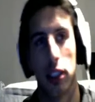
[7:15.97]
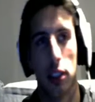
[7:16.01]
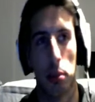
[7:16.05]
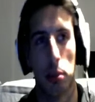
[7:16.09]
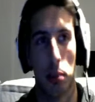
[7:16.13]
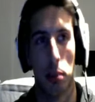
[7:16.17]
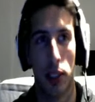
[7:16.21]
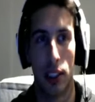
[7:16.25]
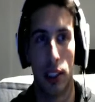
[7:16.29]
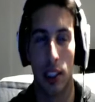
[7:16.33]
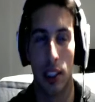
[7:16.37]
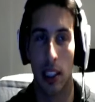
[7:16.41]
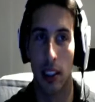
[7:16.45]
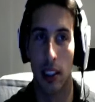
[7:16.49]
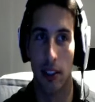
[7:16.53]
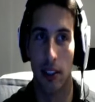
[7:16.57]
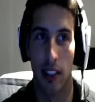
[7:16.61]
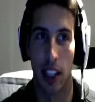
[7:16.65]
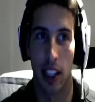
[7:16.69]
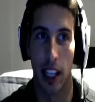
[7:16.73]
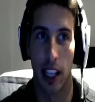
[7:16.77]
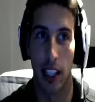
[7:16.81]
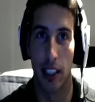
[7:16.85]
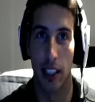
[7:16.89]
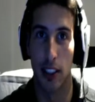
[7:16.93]
Please leave a
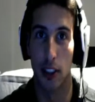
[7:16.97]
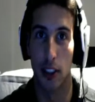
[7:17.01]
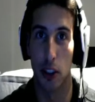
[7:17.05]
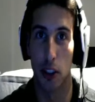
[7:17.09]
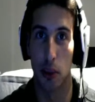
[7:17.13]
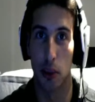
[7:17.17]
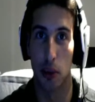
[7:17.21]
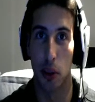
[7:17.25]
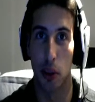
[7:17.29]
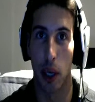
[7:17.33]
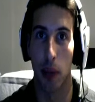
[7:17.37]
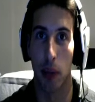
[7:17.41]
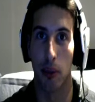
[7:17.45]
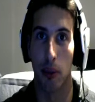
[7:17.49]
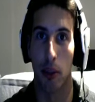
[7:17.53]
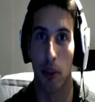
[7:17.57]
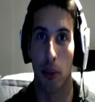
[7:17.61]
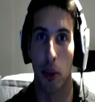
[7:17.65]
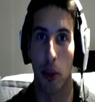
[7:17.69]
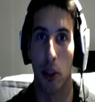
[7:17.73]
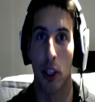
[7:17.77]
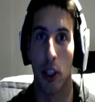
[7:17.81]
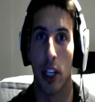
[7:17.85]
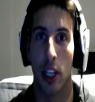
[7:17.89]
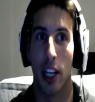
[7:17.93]
like, subscribe for
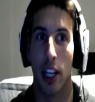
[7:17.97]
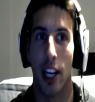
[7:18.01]
more,